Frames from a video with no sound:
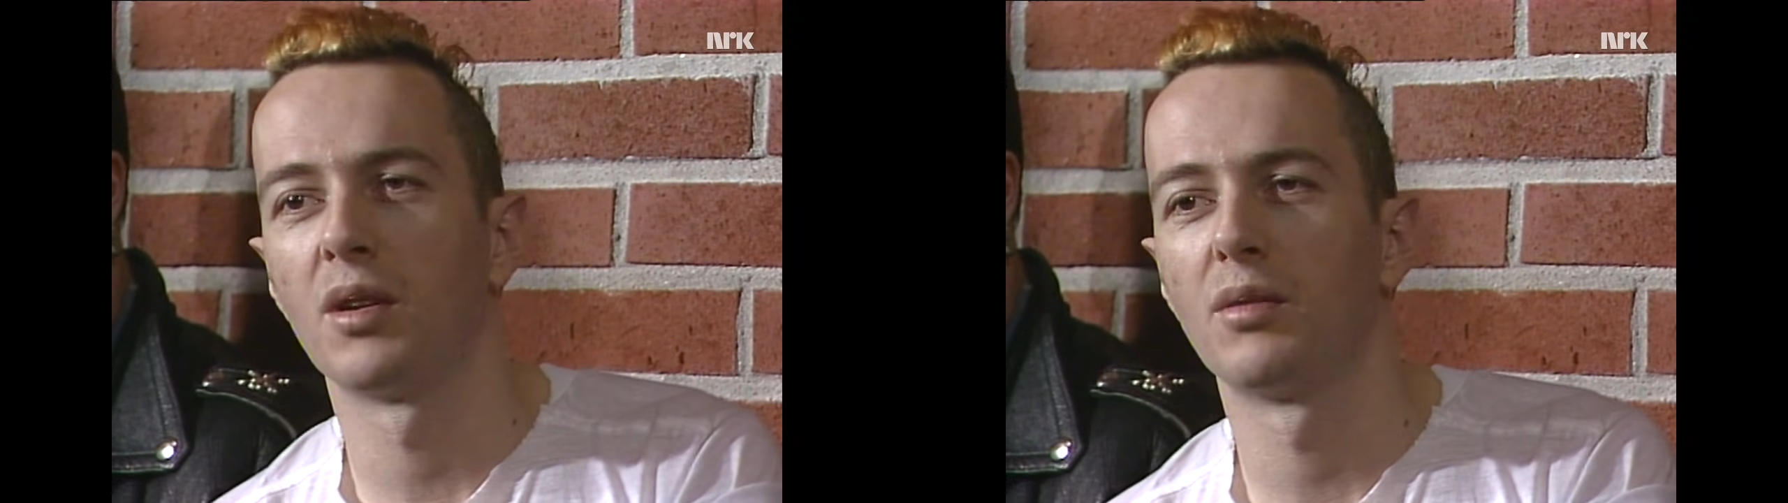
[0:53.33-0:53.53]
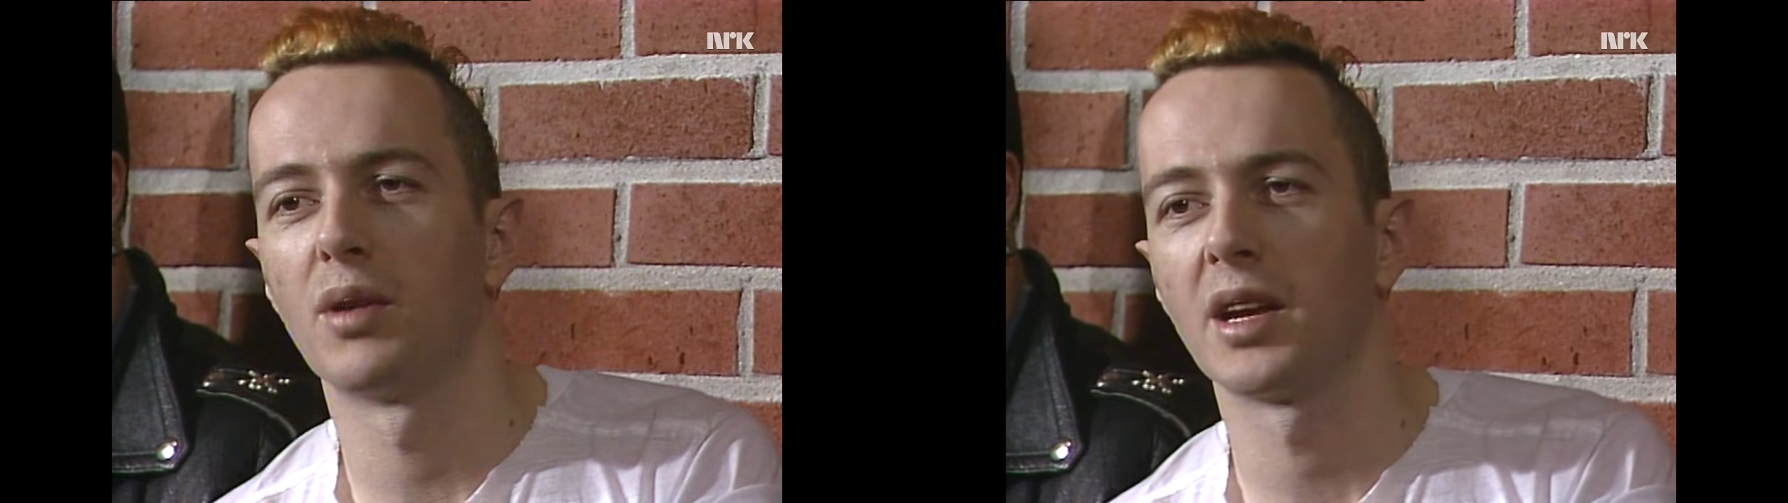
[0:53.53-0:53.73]

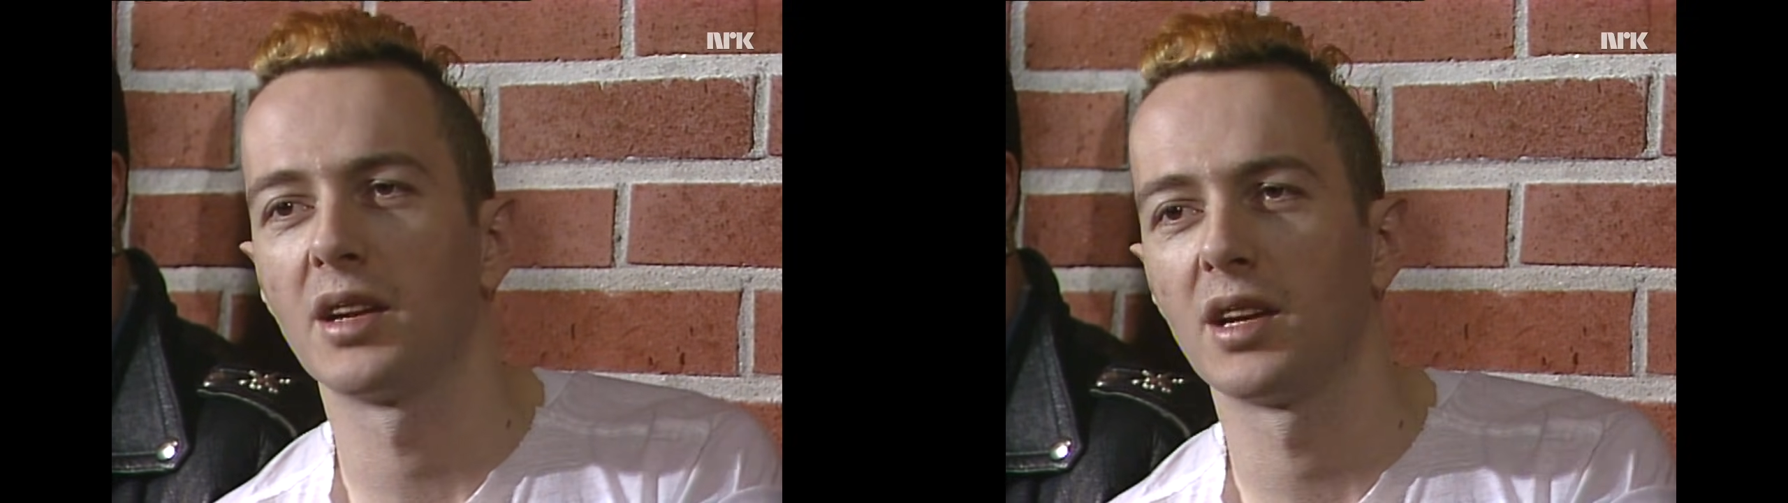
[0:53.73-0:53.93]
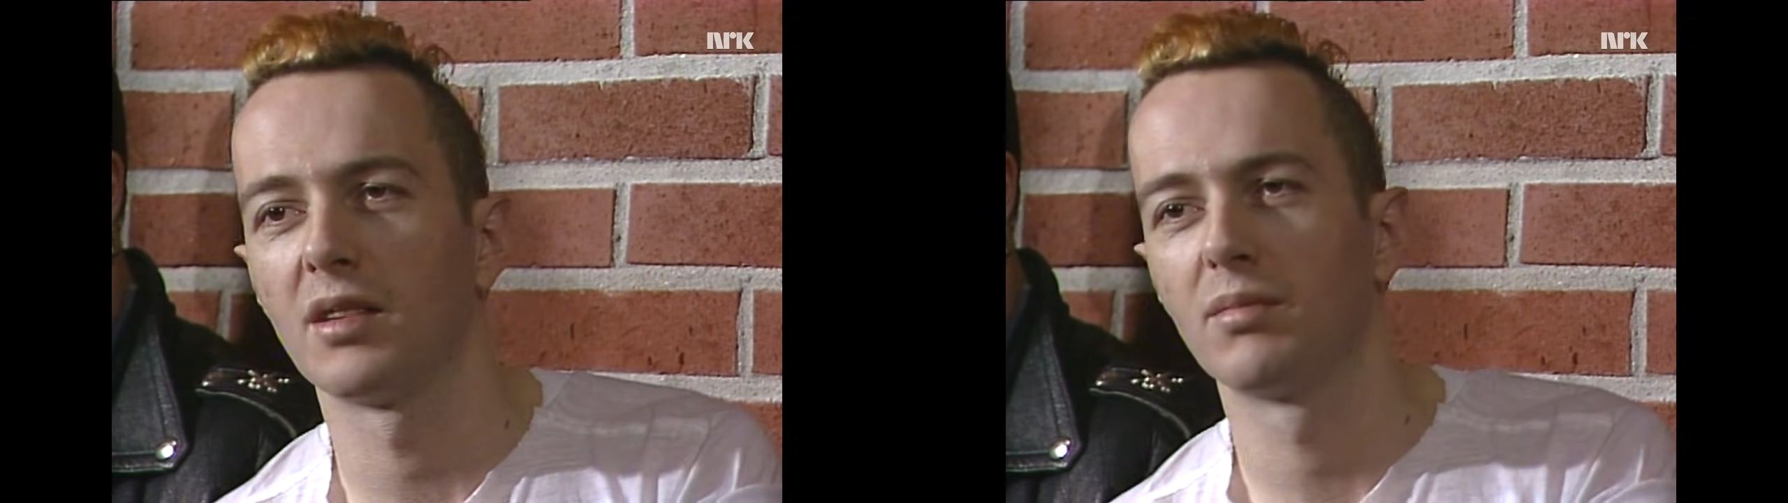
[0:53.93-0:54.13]
a
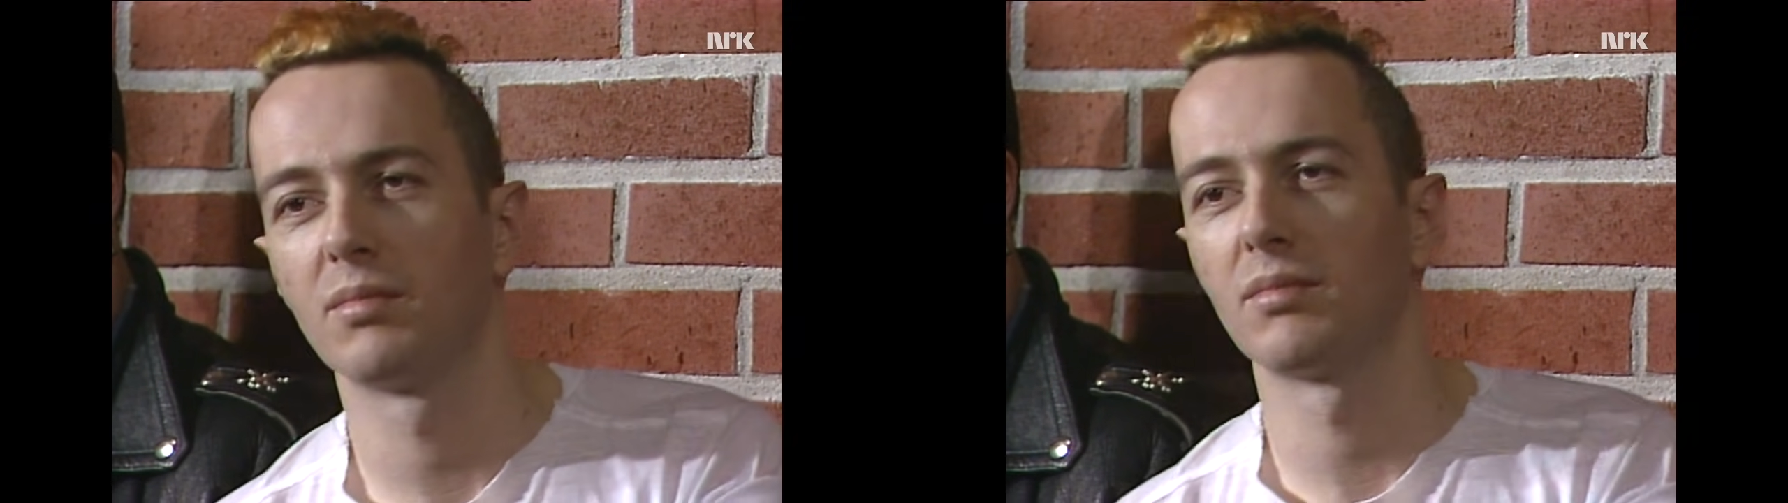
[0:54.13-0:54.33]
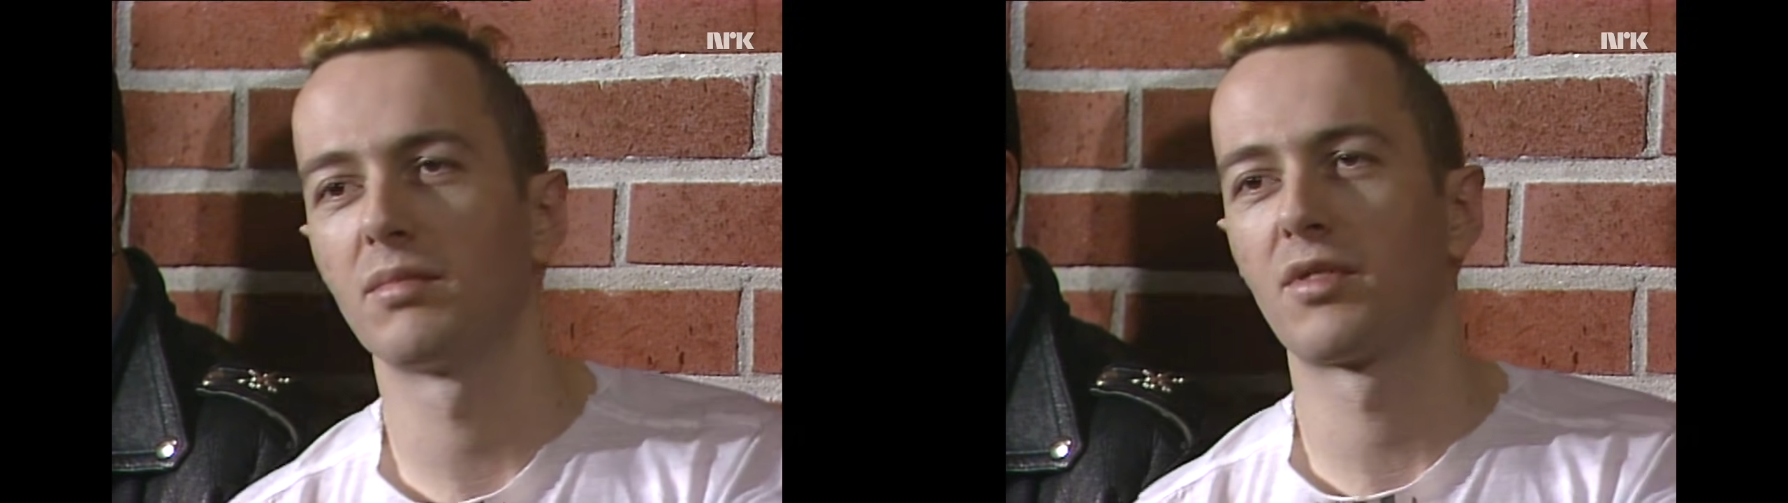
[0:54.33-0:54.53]
rainy
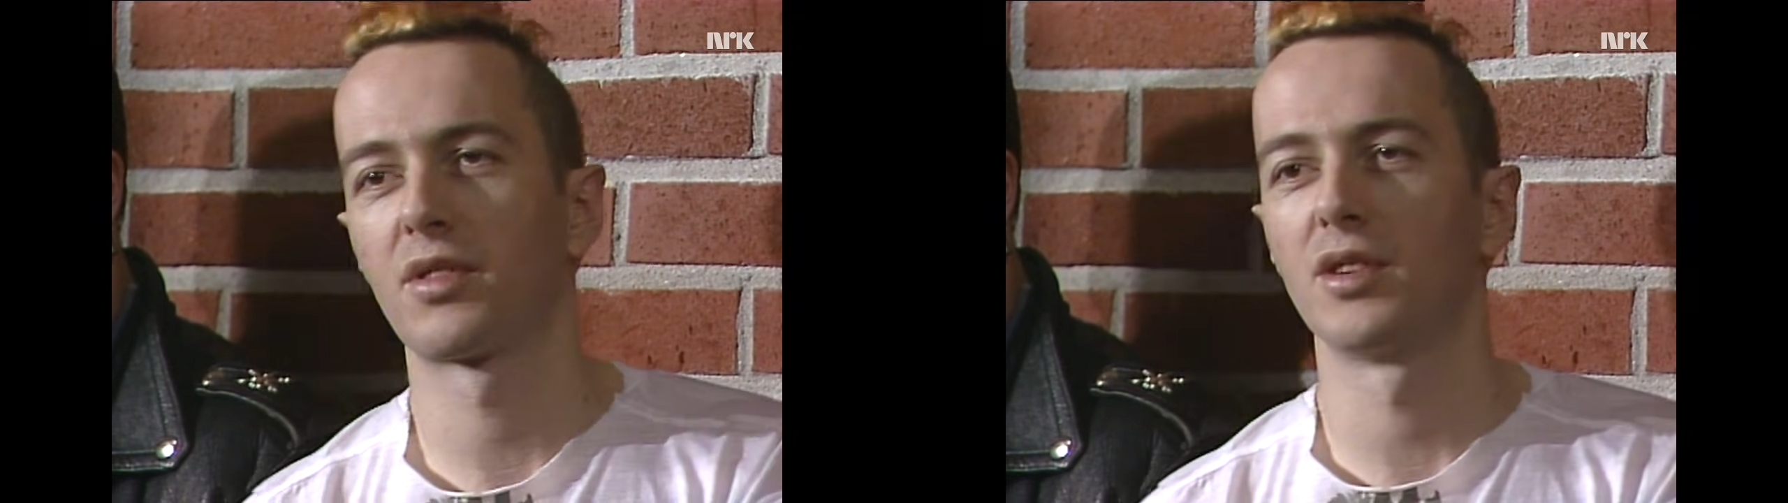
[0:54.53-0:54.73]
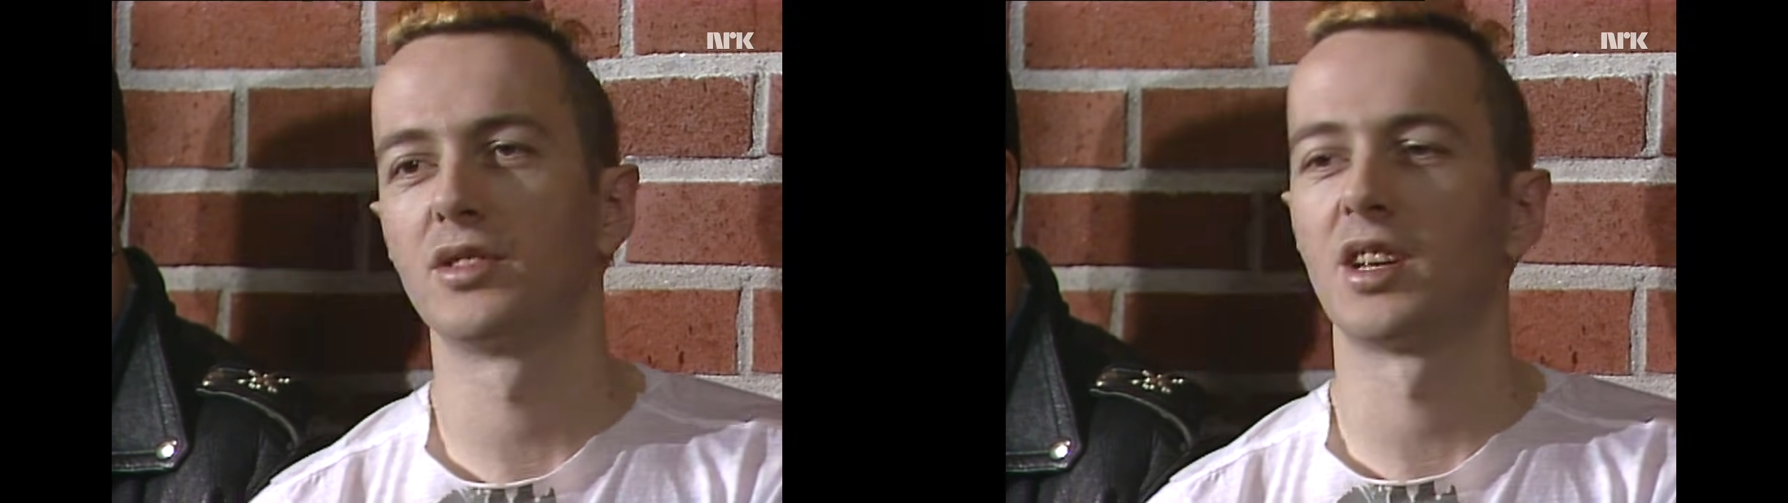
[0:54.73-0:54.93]

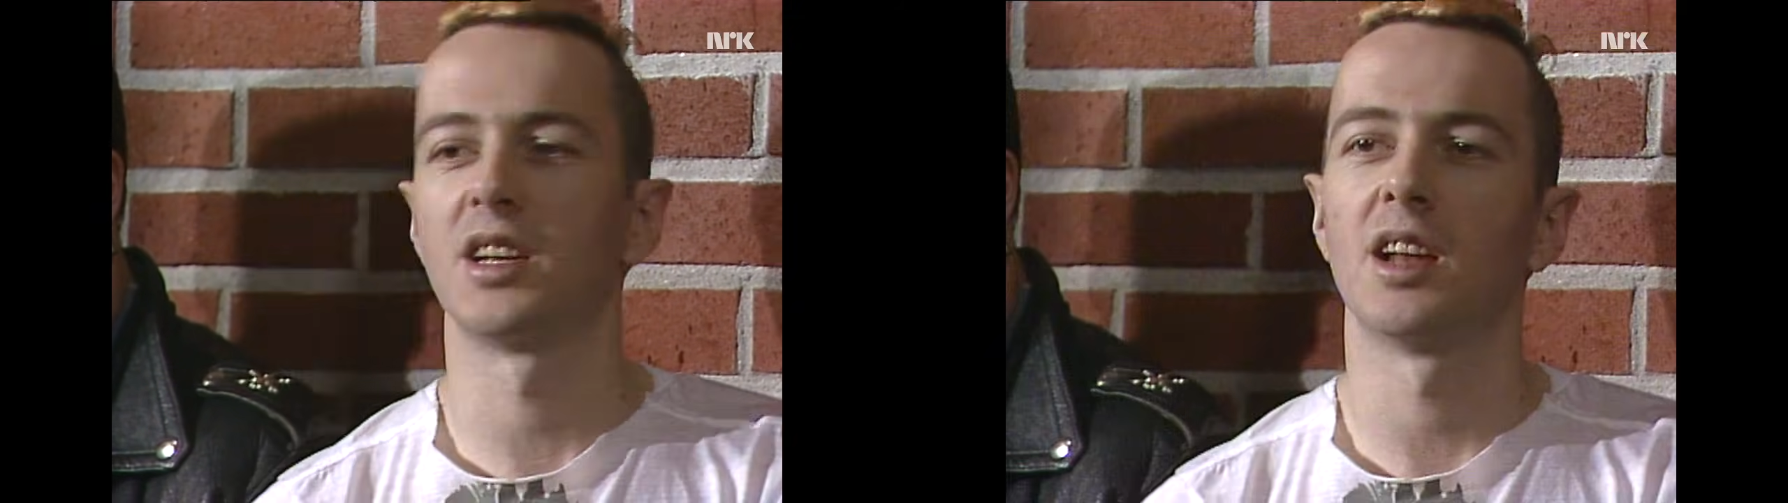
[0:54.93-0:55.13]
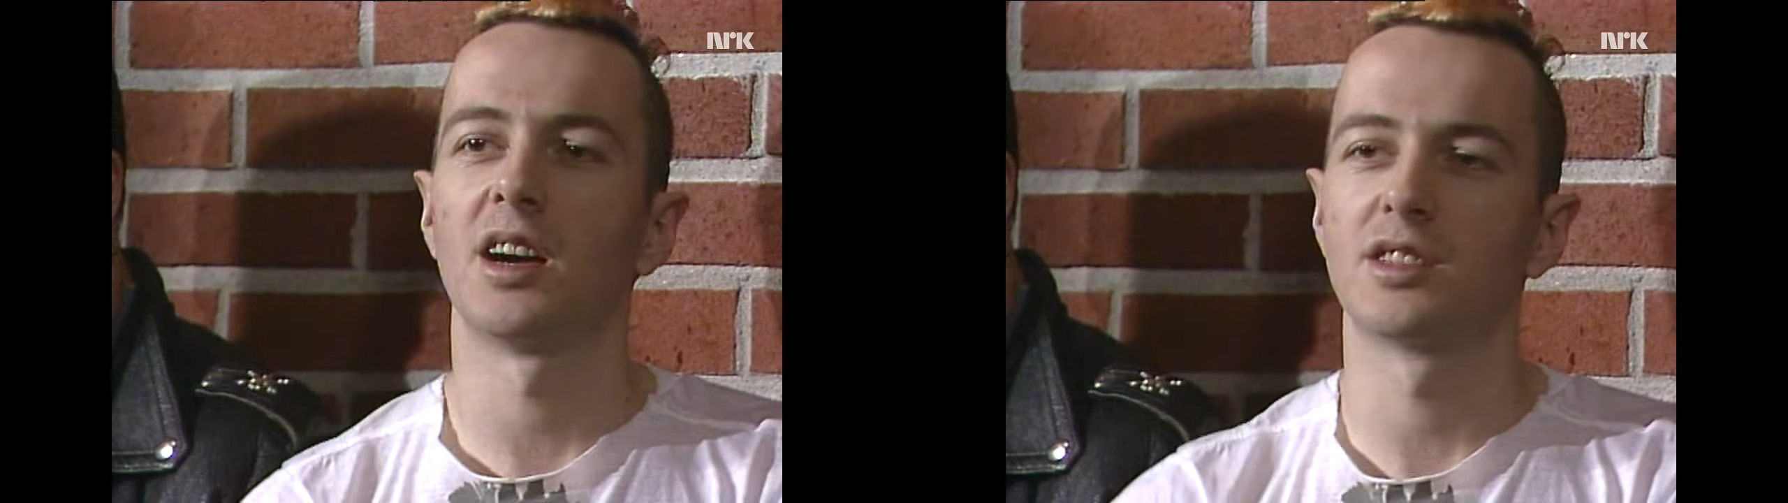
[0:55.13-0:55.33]
Thursday
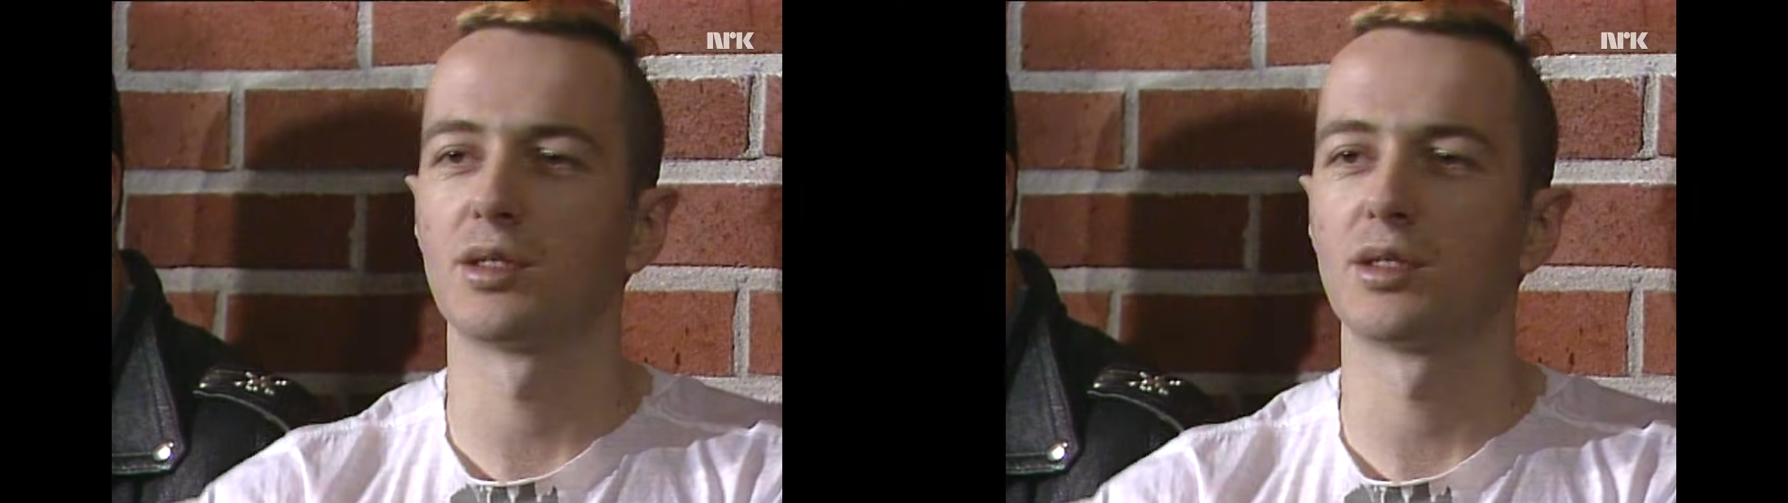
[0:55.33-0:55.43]
night.